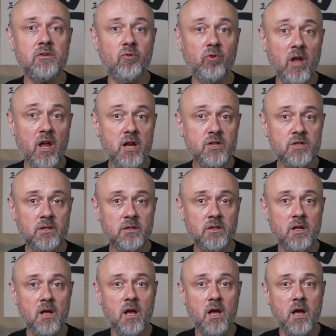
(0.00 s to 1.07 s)

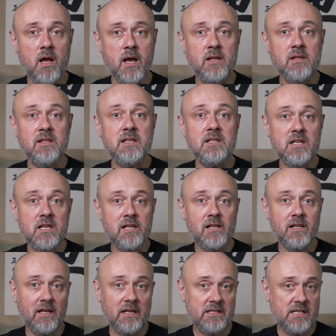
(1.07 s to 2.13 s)
location and the
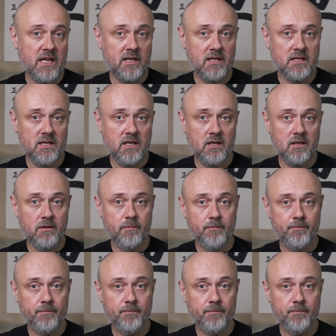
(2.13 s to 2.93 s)
needling technique.